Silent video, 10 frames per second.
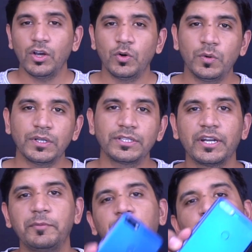over the
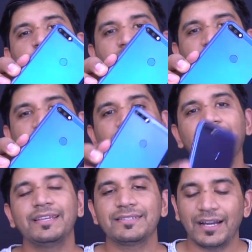Redmi Note 5
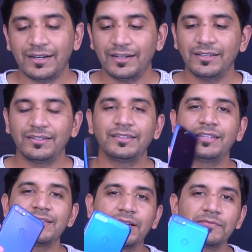is that
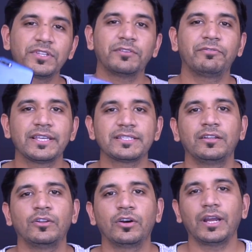this comes with a face
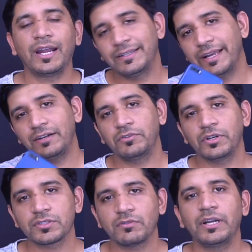unlock, and that
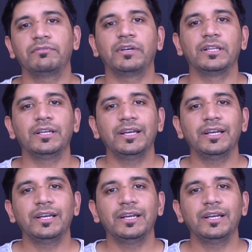works quite well,